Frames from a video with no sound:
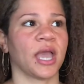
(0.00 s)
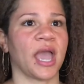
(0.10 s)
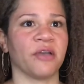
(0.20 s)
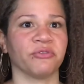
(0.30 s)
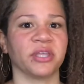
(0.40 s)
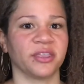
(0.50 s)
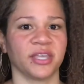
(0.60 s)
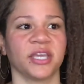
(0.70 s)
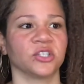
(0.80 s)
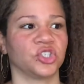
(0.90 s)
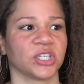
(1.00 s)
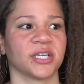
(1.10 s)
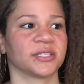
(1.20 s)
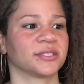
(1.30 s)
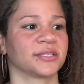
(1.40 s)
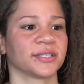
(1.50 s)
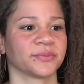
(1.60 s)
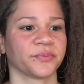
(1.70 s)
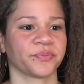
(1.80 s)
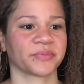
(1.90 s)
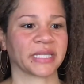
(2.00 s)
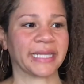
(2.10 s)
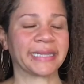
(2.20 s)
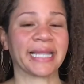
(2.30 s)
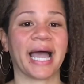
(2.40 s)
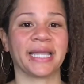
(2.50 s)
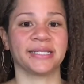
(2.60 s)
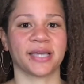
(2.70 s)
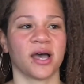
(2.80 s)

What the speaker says: everything just lined